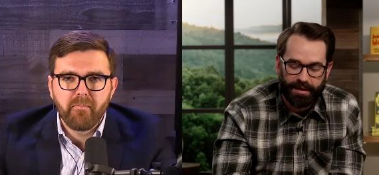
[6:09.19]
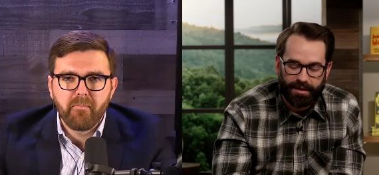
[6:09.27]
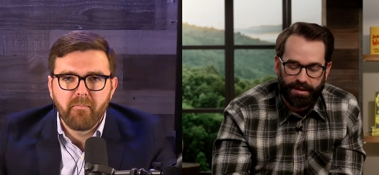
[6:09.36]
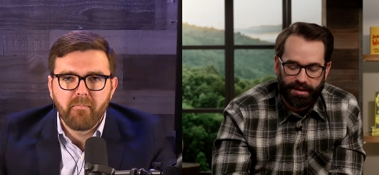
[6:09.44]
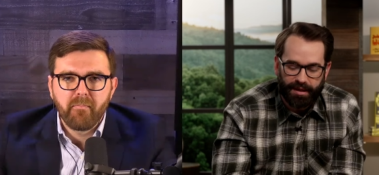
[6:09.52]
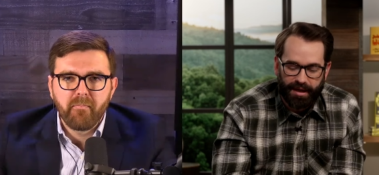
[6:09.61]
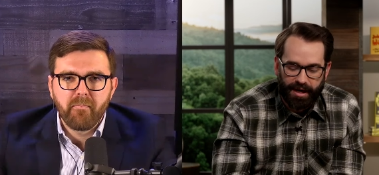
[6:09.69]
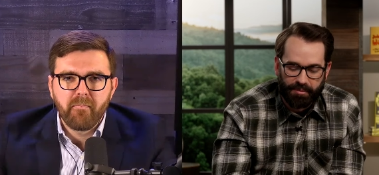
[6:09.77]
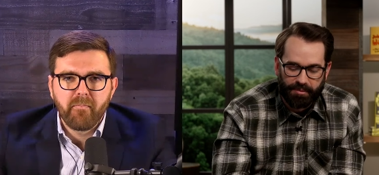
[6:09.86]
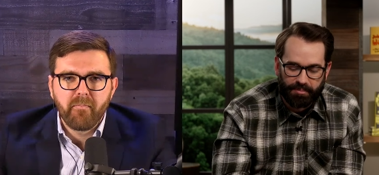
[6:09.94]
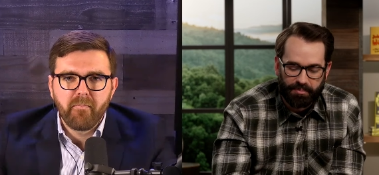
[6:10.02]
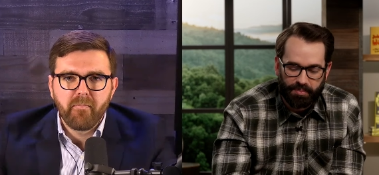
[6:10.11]
Speaker 1: um,
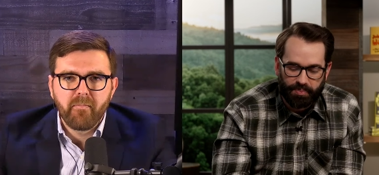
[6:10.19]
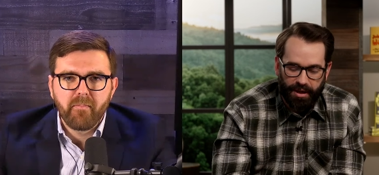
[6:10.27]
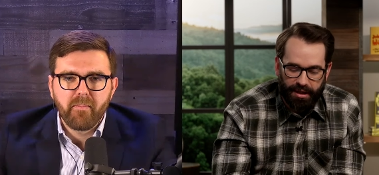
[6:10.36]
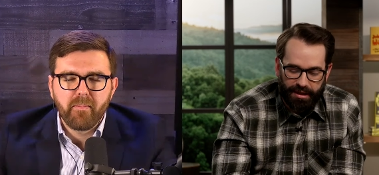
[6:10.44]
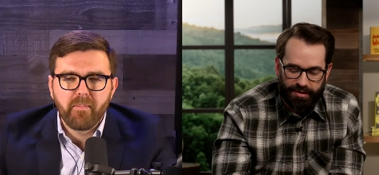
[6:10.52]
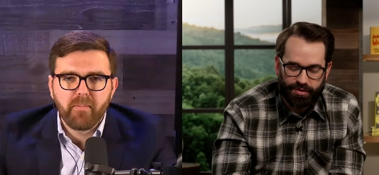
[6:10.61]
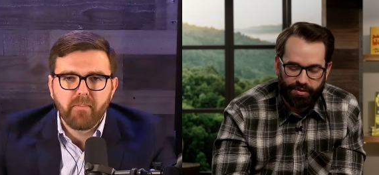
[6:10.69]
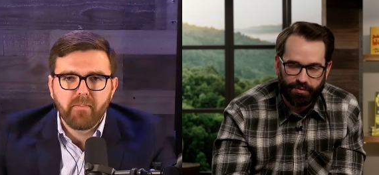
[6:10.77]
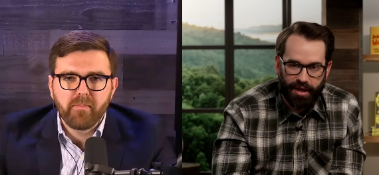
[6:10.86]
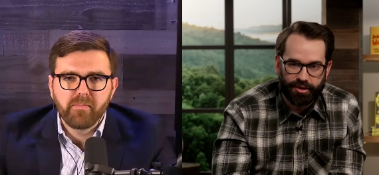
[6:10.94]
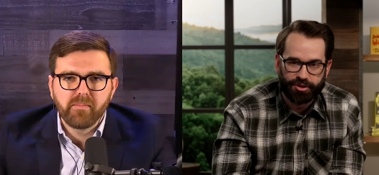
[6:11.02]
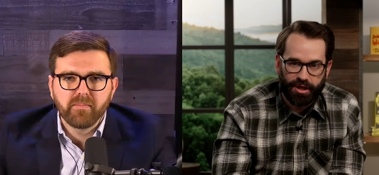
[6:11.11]
but it is kind of
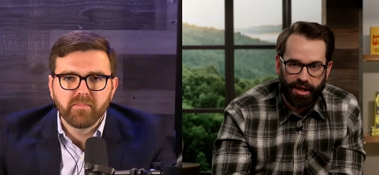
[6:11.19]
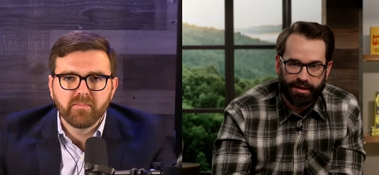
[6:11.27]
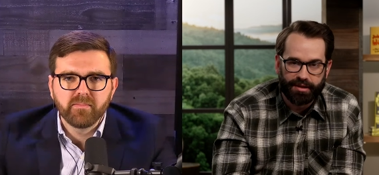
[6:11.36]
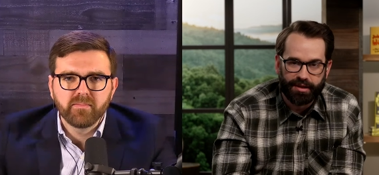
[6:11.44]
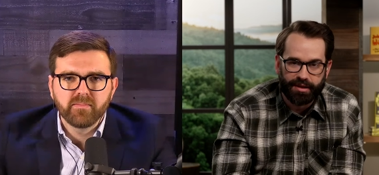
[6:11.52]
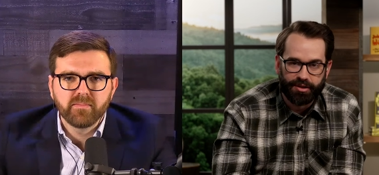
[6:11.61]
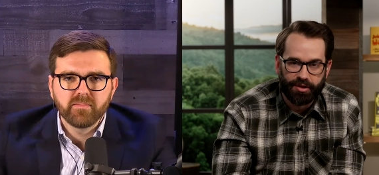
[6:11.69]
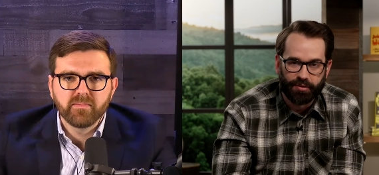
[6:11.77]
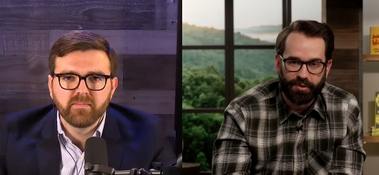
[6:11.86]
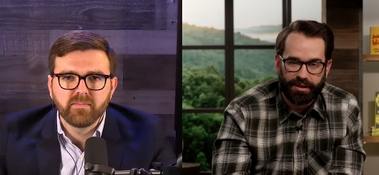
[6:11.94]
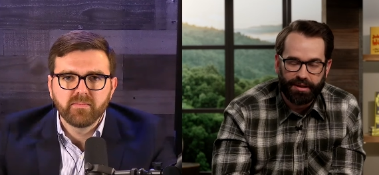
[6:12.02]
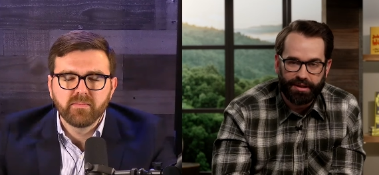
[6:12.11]
shocking that you don't really
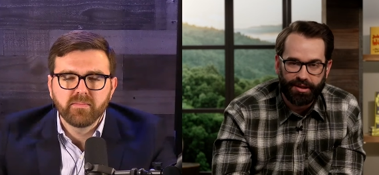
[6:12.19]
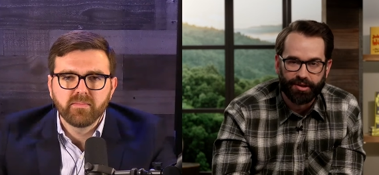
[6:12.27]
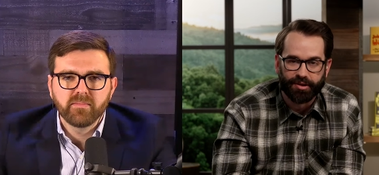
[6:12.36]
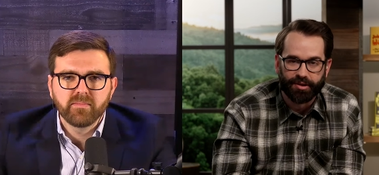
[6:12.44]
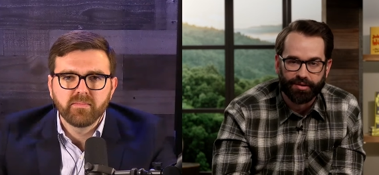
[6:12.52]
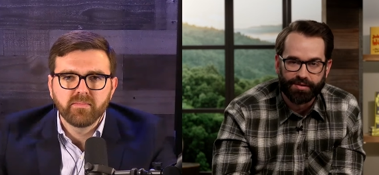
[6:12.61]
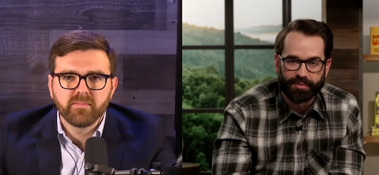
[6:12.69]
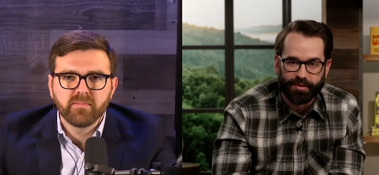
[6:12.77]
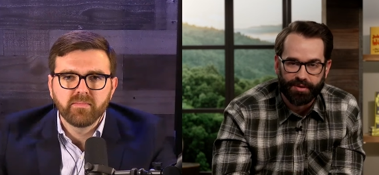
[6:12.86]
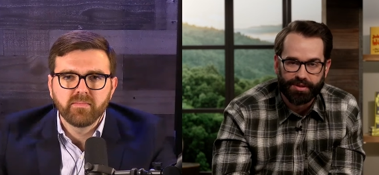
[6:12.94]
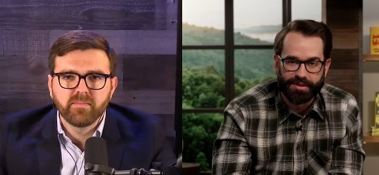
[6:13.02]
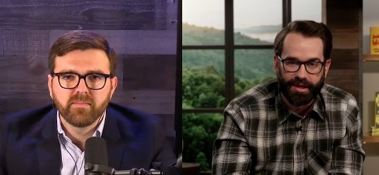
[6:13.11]
hear some of this
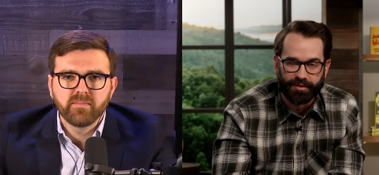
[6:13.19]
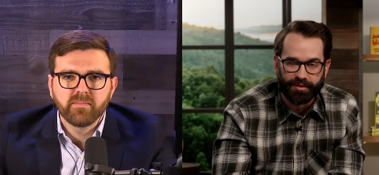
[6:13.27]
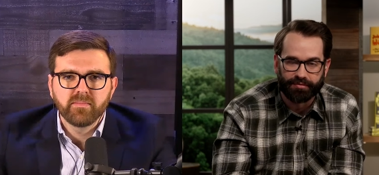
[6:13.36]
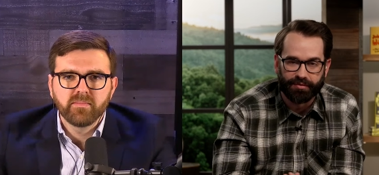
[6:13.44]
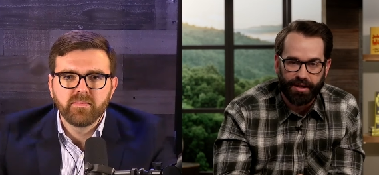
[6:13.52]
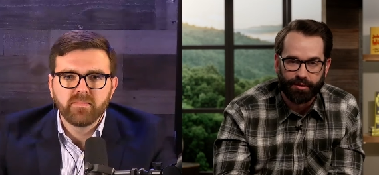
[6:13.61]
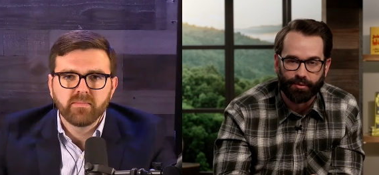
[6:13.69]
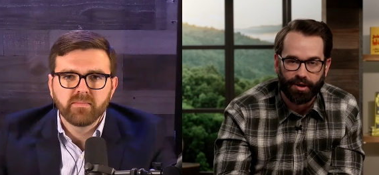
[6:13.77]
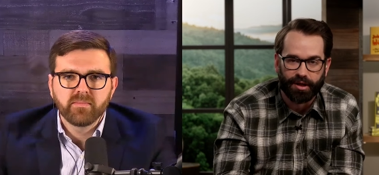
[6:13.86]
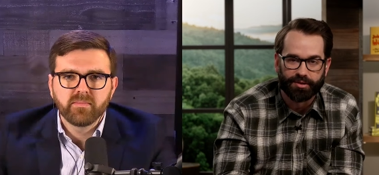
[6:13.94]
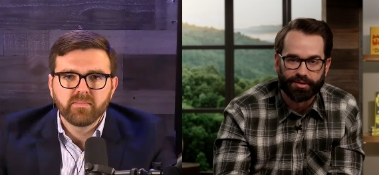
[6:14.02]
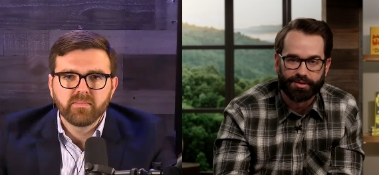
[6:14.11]
stuff anywhere
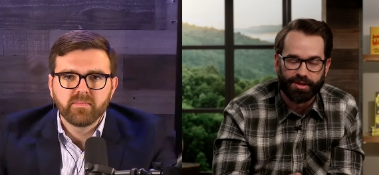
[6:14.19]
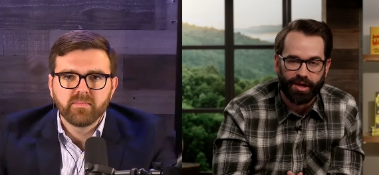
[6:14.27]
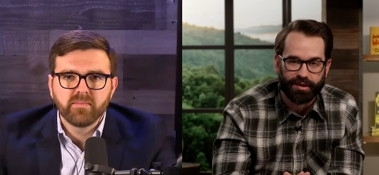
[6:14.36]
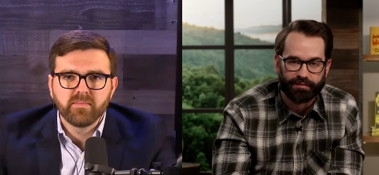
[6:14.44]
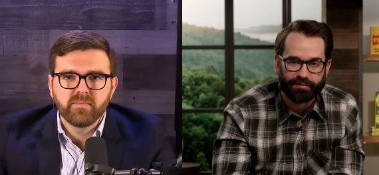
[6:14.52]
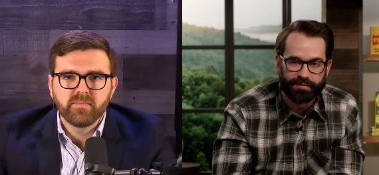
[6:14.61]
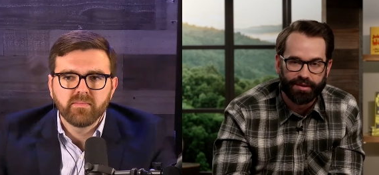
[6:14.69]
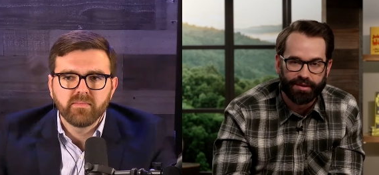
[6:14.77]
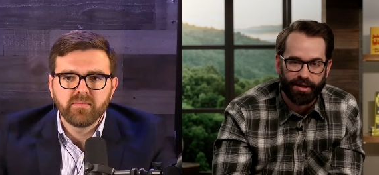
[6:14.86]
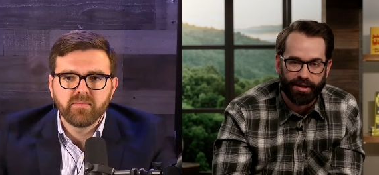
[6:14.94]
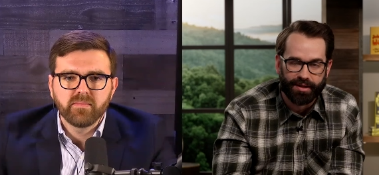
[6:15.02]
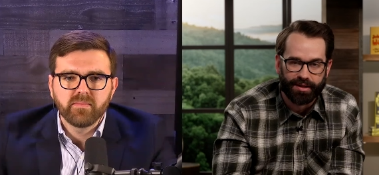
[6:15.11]
else on on
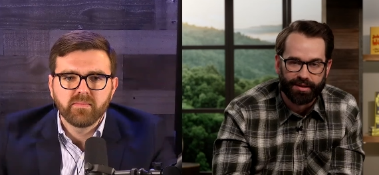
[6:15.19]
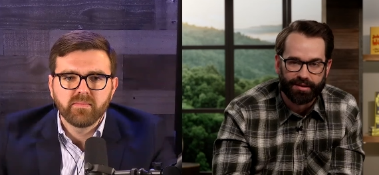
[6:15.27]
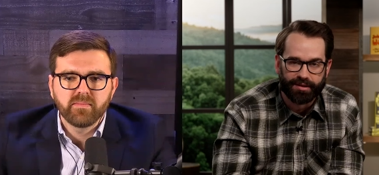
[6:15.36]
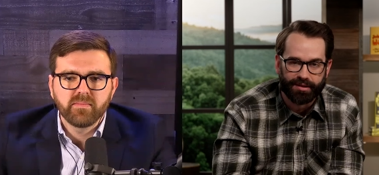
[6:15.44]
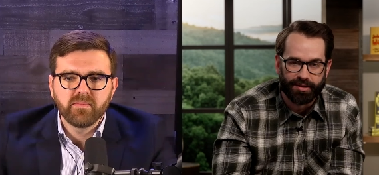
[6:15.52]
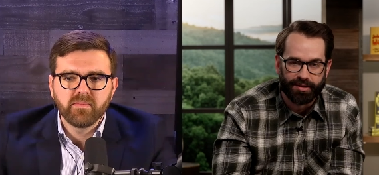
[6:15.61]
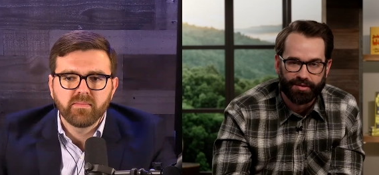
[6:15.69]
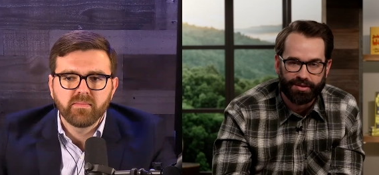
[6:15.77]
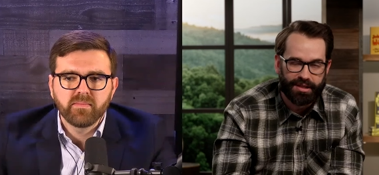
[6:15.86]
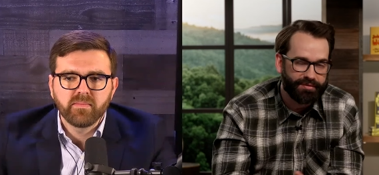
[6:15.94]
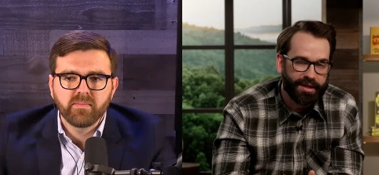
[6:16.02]
uh, on TV.